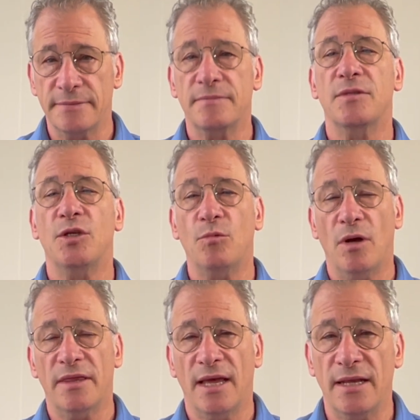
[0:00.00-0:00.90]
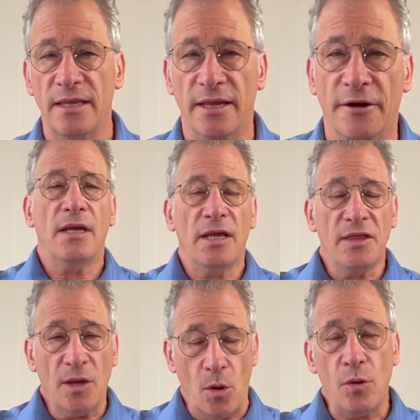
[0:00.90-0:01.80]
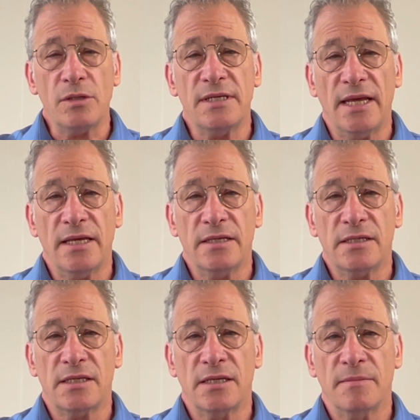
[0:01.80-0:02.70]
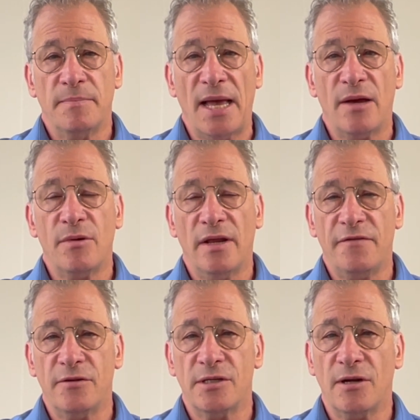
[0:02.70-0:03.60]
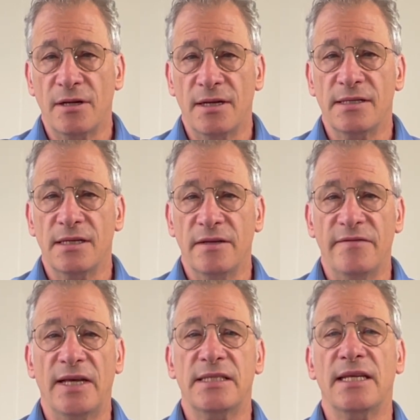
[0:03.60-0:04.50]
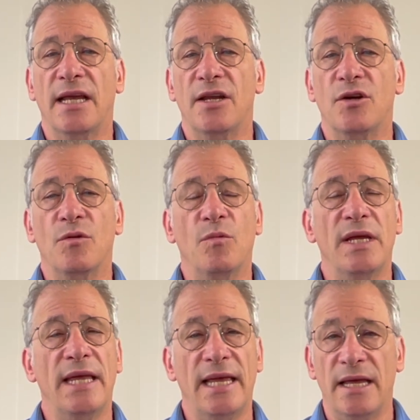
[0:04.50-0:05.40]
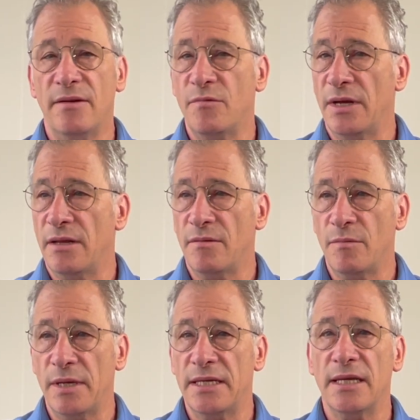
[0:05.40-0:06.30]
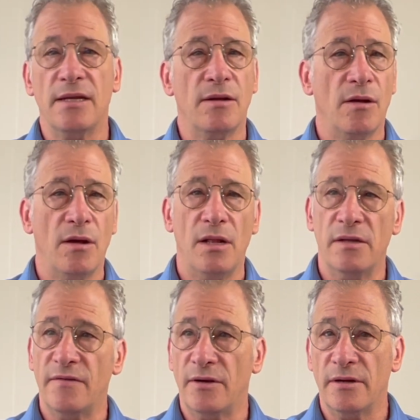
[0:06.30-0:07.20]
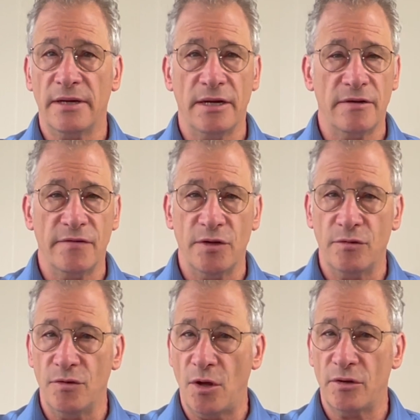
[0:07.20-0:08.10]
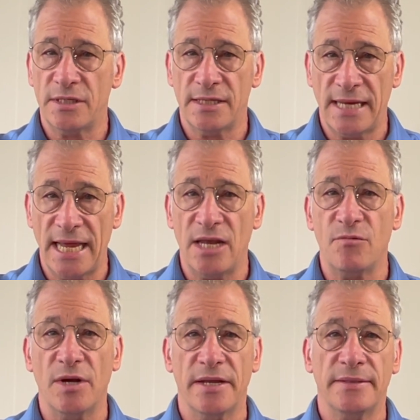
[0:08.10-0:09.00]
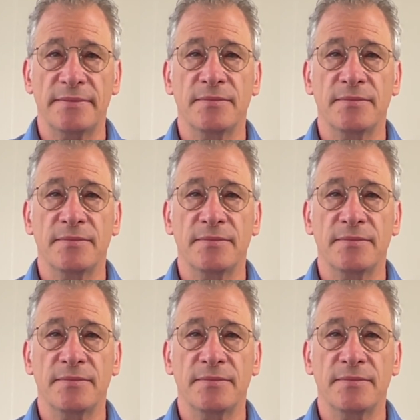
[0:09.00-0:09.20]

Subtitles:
You want that in there. In the old days, back when I first started as an investigator, we did all of our interview notes as handwritten,